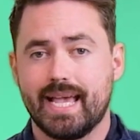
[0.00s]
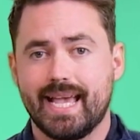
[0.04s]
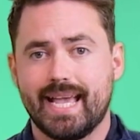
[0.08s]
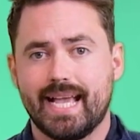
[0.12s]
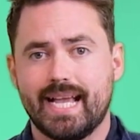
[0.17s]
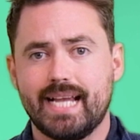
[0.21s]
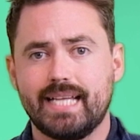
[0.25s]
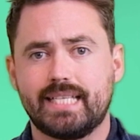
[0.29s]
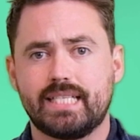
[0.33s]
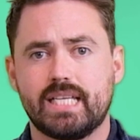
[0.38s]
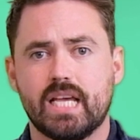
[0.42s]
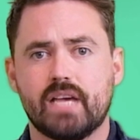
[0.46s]

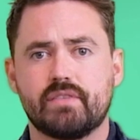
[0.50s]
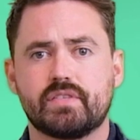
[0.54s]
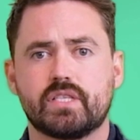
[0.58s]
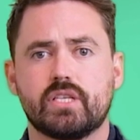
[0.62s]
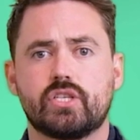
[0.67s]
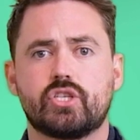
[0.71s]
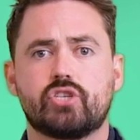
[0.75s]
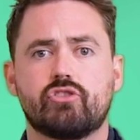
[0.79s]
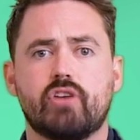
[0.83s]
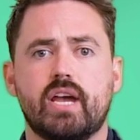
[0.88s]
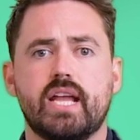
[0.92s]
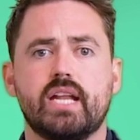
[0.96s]
ETFs are
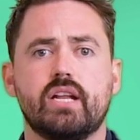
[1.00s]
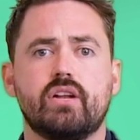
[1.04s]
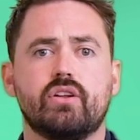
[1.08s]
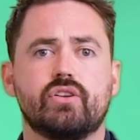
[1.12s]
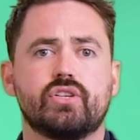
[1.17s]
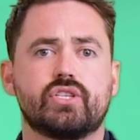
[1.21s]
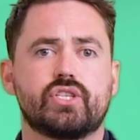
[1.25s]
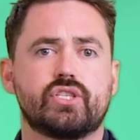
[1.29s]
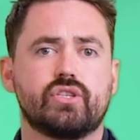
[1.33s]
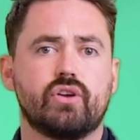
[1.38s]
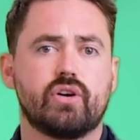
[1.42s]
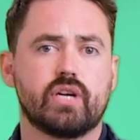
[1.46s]
traded on
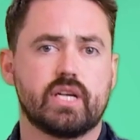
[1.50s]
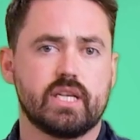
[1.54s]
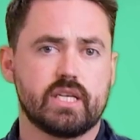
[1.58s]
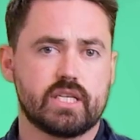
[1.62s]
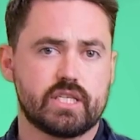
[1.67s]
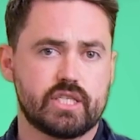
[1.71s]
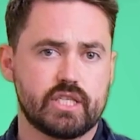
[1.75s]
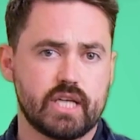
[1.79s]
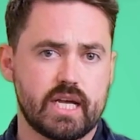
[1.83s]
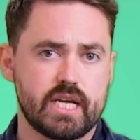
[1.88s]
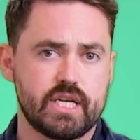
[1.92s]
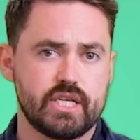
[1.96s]
stock
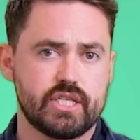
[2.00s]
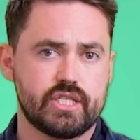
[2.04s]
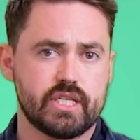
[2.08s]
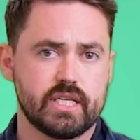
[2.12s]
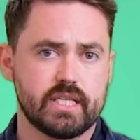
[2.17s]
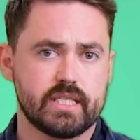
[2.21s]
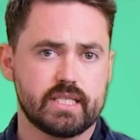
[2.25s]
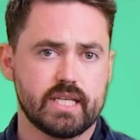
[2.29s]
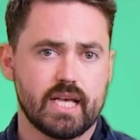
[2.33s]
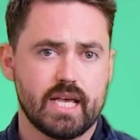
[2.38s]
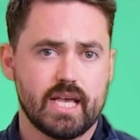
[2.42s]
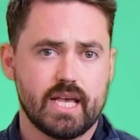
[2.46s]

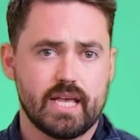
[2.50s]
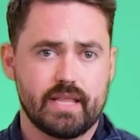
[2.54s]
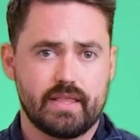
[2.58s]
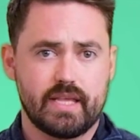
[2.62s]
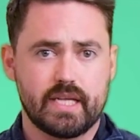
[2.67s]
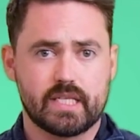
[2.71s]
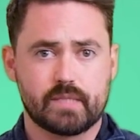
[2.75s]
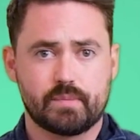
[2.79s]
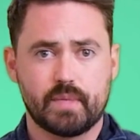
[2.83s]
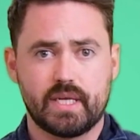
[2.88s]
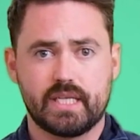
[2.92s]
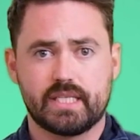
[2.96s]
exchanges.
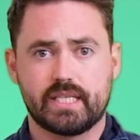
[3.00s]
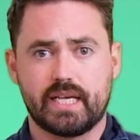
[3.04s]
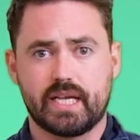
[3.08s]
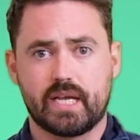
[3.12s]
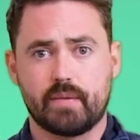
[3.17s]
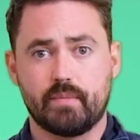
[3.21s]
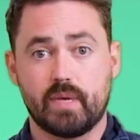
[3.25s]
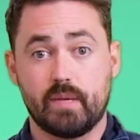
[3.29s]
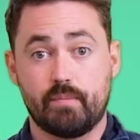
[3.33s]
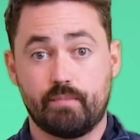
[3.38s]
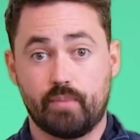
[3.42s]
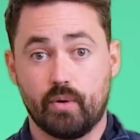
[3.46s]
This means they
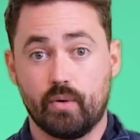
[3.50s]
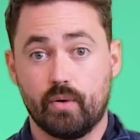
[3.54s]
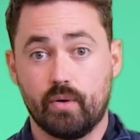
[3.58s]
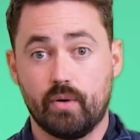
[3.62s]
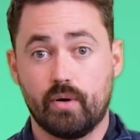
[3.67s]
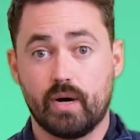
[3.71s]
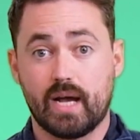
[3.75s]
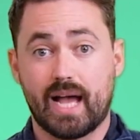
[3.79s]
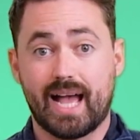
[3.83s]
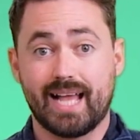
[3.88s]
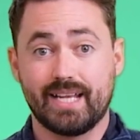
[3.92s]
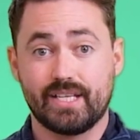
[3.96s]
can be
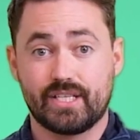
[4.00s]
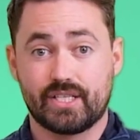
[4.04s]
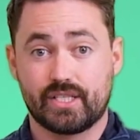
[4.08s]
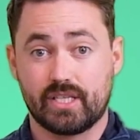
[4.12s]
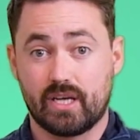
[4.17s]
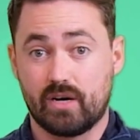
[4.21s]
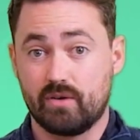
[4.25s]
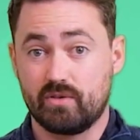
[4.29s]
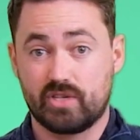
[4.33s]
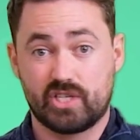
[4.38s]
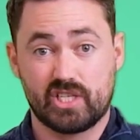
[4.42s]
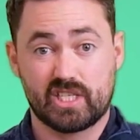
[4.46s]
bought and
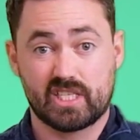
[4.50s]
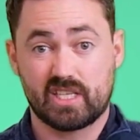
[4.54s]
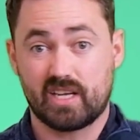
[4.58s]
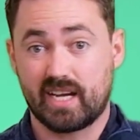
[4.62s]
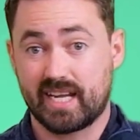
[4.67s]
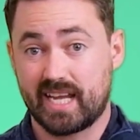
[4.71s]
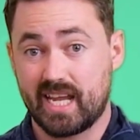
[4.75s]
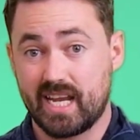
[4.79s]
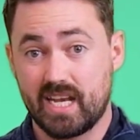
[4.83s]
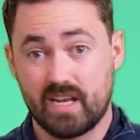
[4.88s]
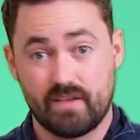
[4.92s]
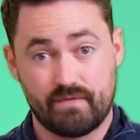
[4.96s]
sold just
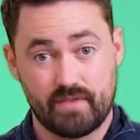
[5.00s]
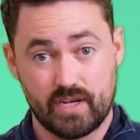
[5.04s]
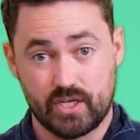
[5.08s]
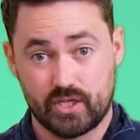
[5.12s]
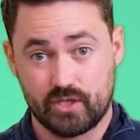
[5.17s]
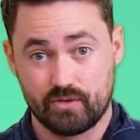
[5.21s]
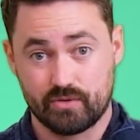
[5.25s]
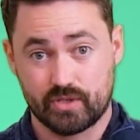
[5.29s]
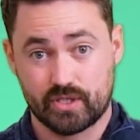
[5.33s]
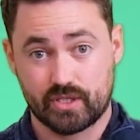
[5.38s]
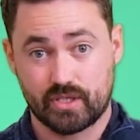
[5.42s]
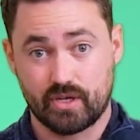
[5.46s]
like
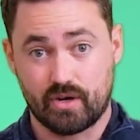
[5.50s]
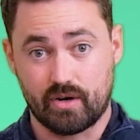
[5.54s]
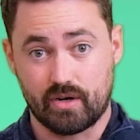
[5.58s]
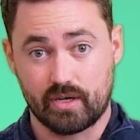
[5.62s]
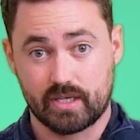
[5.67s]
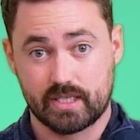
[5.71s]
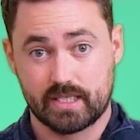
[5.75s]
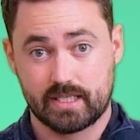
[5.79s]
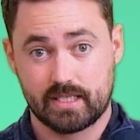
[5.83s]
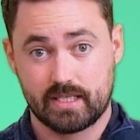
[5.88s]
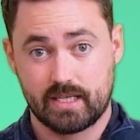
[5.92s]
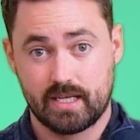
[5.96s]
individual
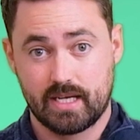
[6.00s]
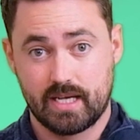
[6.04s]
stocks.